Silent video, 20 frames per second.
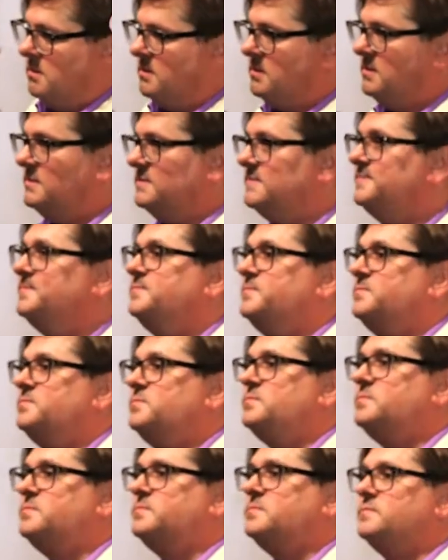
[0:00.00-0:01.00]

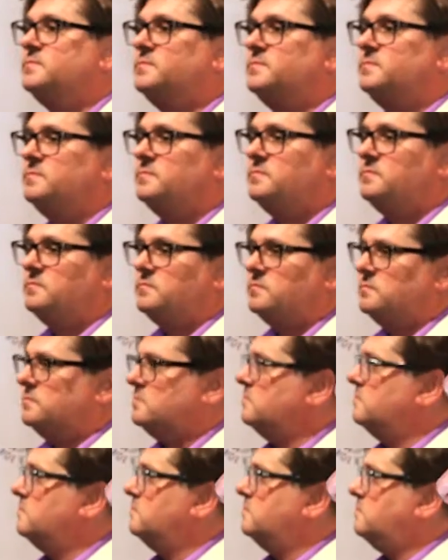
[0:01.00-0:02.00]

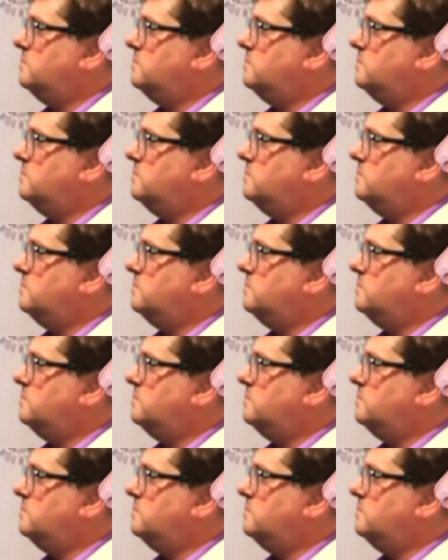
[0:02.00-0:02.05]
(silent)